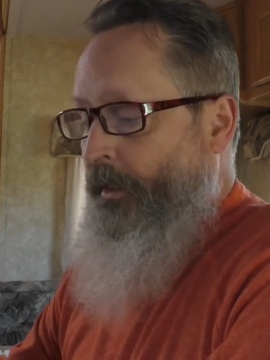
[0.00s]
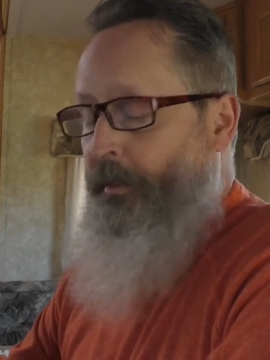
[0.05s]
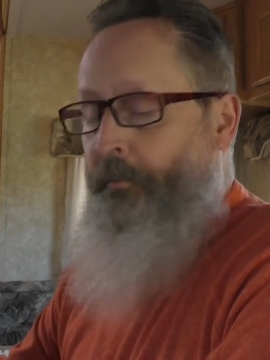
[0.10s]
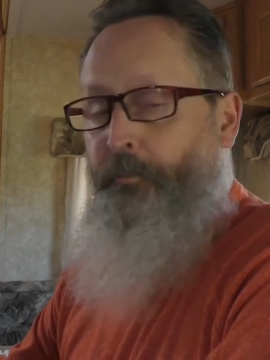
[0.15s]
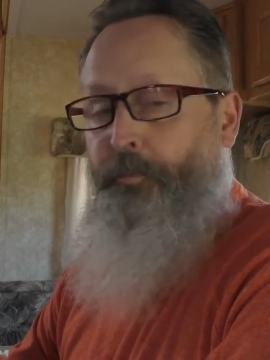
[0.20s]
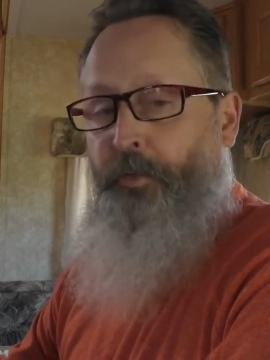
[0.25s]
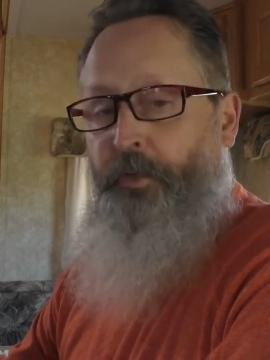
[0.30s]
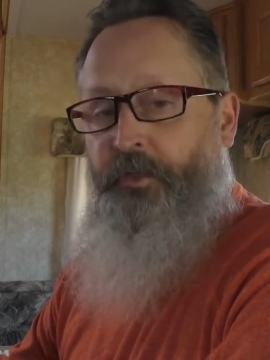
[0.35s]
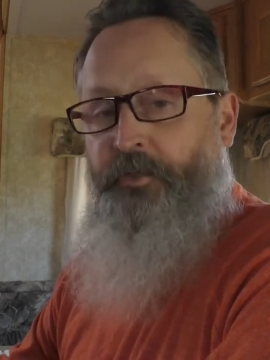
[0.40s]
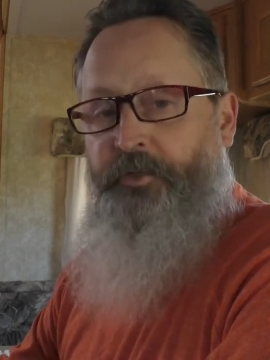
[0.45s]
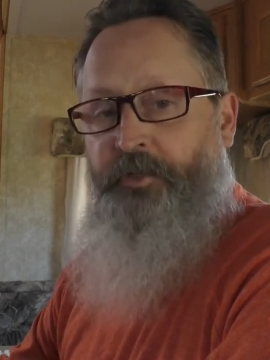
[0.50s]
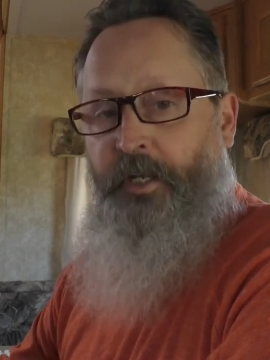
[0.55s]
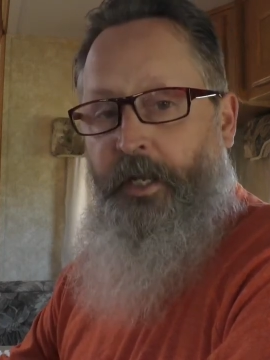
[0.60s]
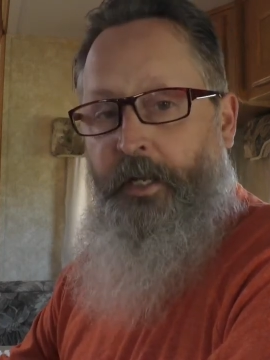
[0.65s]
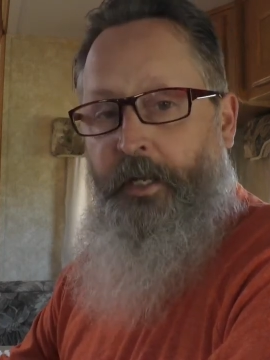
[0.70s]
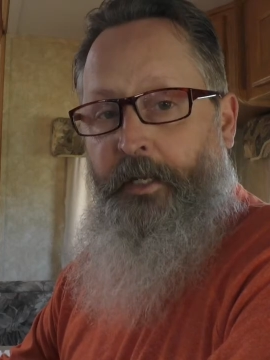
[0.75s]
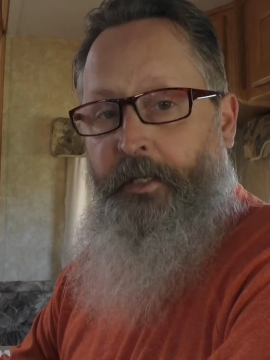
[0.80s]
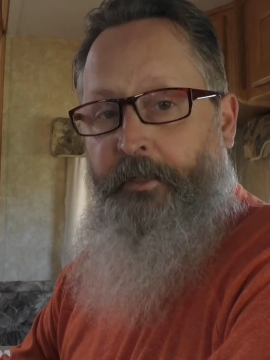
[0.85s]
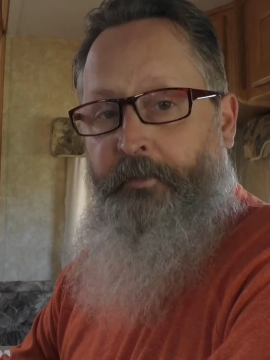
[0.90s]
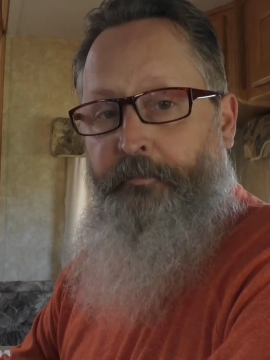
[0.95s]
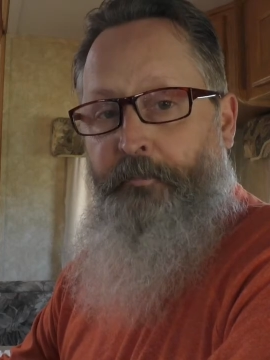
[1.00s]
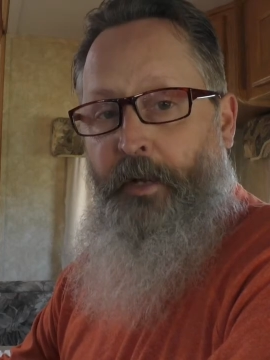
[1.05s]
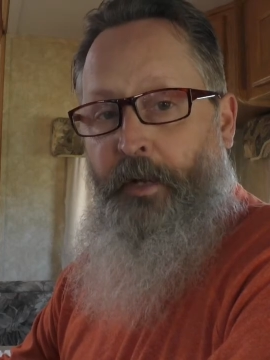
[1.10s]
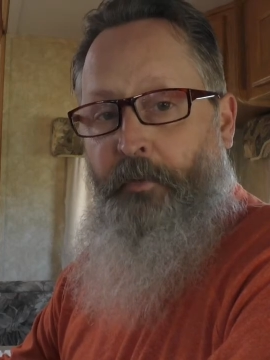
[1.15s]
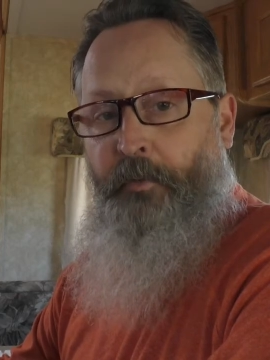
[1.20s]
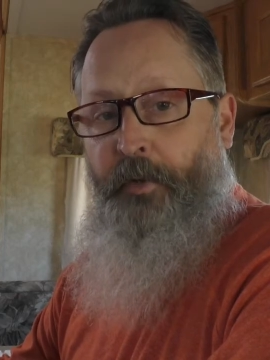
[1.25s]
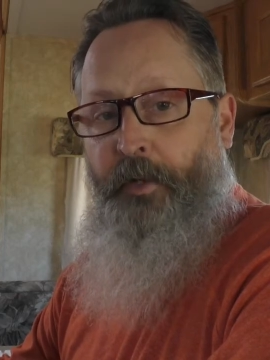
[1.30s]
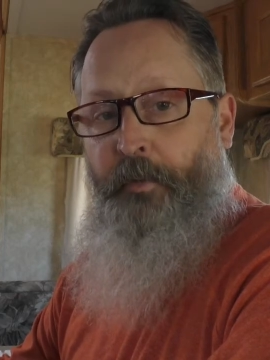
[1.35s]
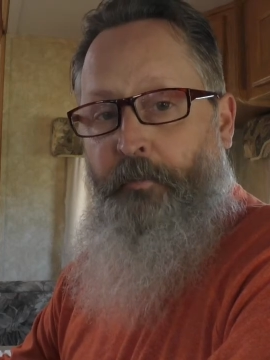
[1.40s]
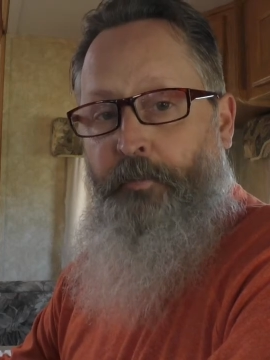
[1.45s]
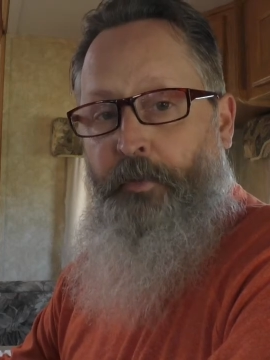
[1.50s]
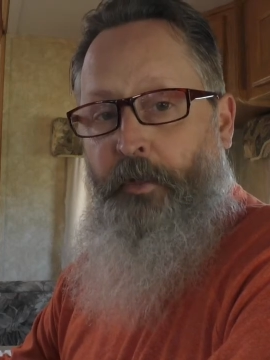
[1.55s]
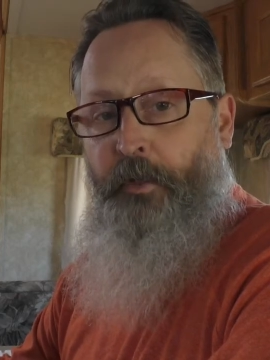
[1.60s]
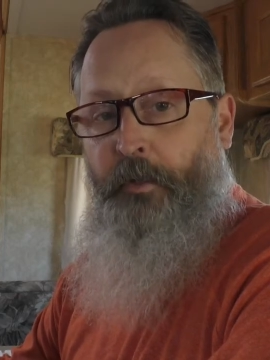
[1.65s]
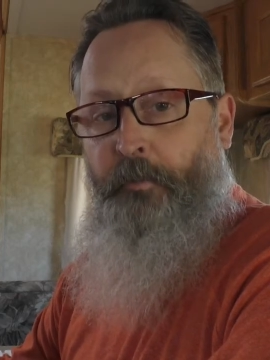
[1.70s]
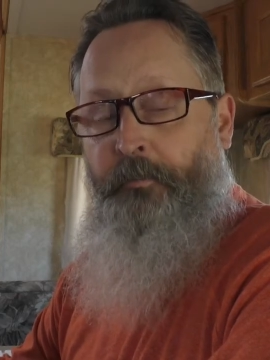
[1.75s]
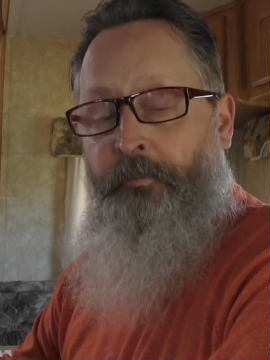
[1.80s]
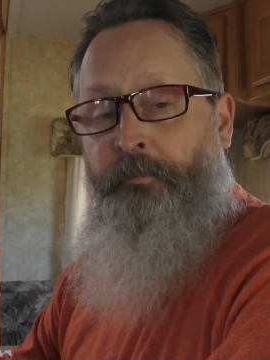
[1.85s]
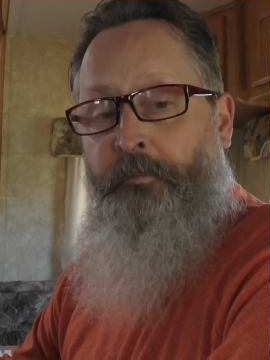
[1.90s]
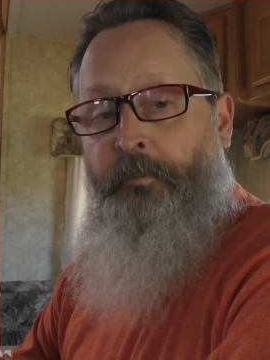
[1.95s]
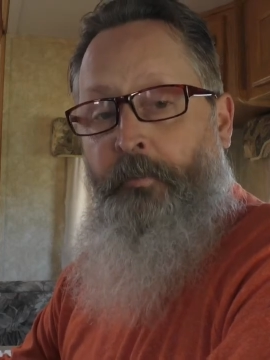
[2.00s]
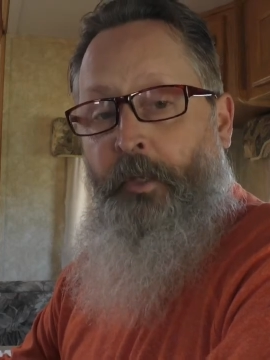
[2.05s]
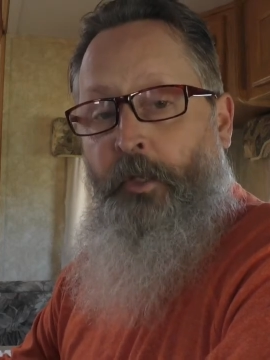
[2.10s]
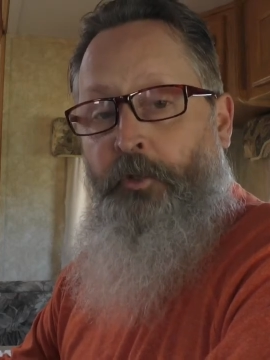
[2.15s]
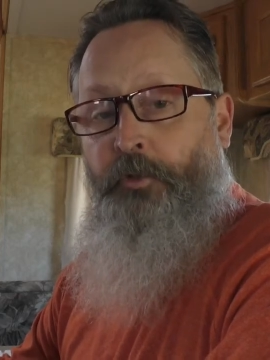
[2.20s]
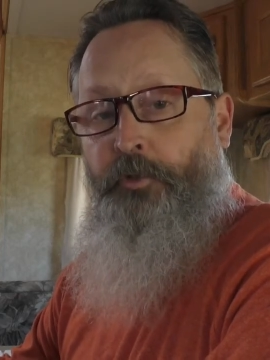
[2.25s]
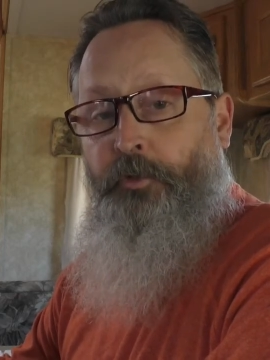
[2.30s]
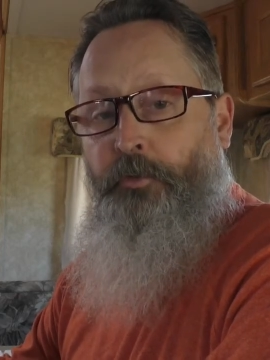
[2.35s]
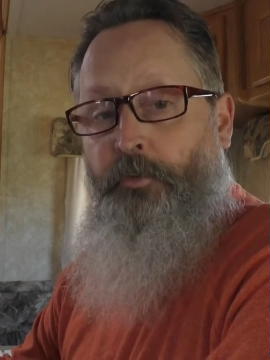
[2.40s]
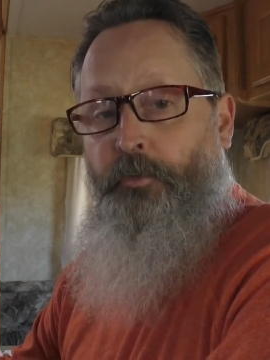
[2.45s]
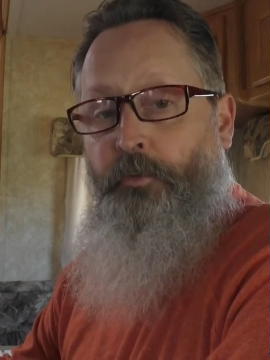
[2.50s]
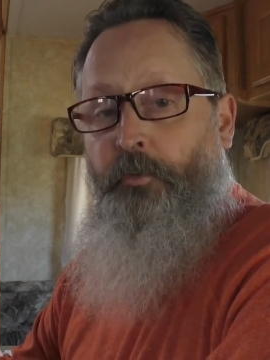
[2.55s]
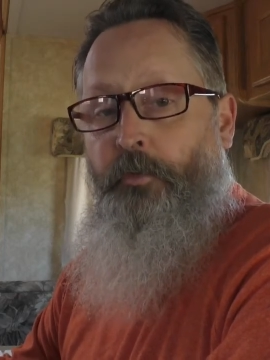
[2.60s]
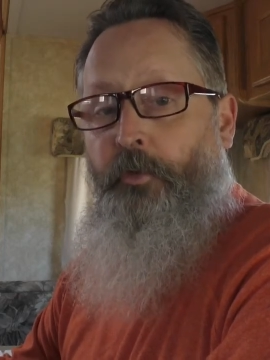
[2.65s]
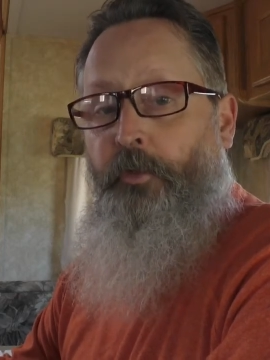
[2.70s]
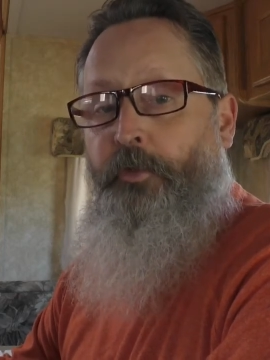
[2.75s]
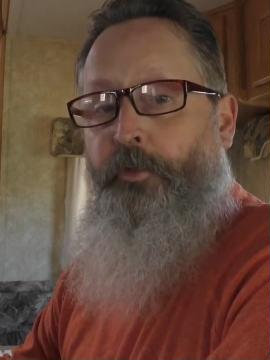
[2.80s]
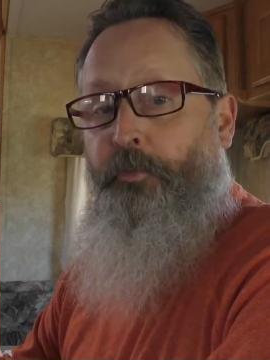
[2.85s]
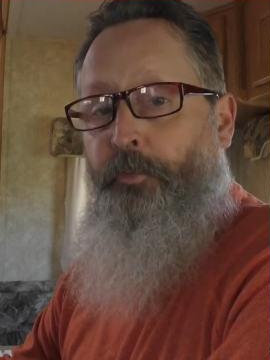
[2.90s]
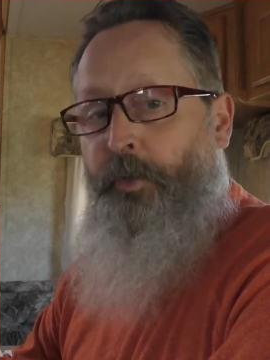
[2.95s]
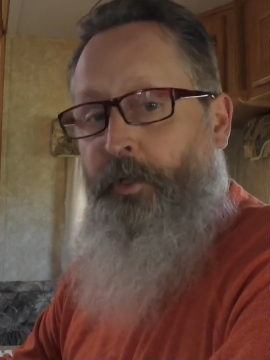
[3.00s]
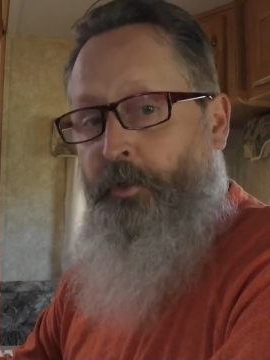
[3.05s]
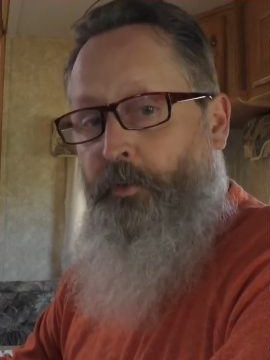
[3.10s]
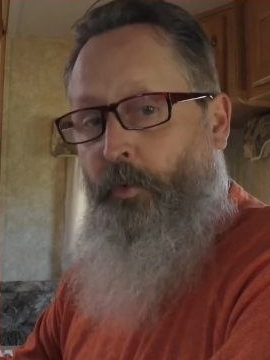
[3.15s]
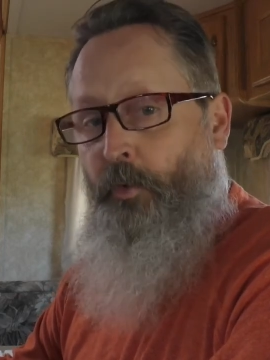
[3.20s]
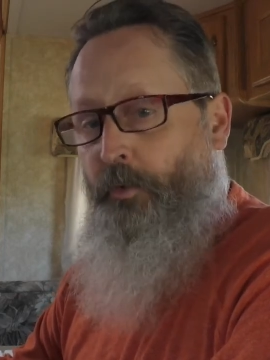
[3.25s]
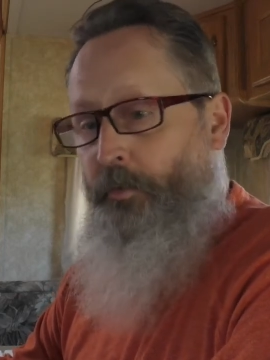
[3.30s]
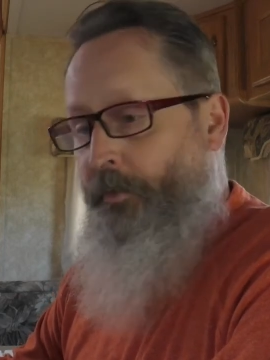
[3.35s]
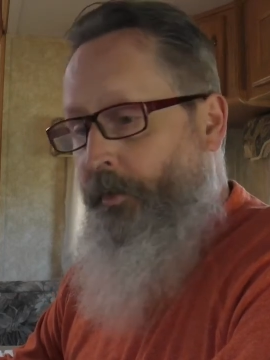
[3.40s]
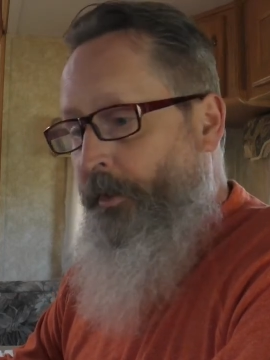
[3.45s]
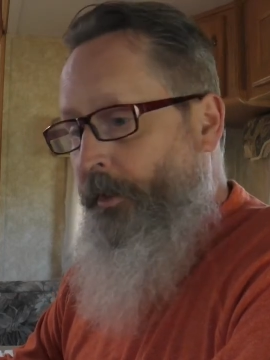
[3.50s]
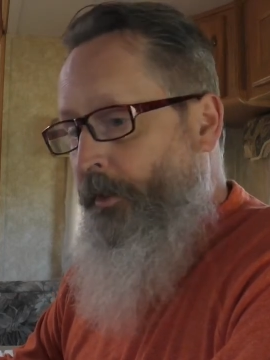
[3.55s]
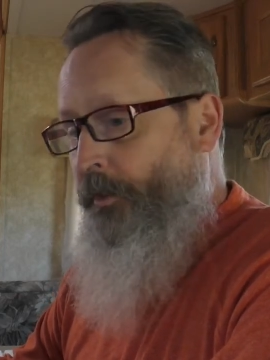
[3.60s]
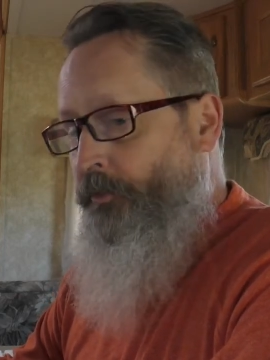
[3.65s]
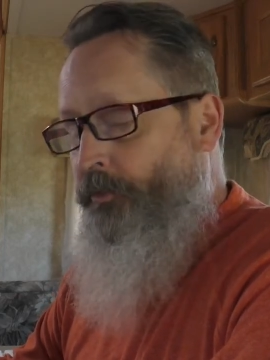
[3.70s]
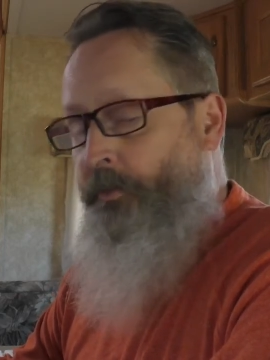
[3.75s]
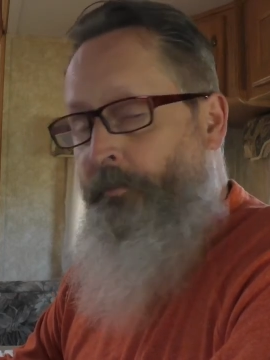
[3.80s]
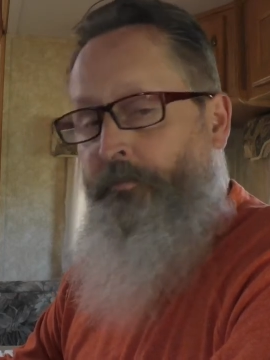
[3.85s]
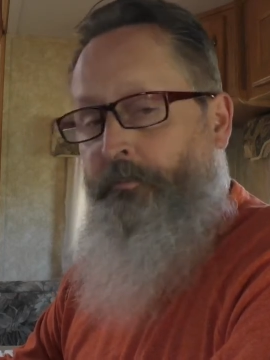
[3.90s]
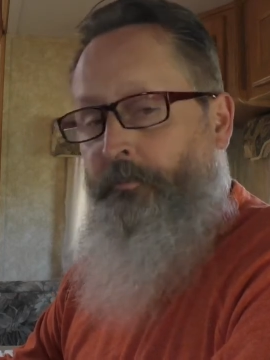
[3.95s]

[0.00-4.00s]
input side of my ram pump to 3/4 inch,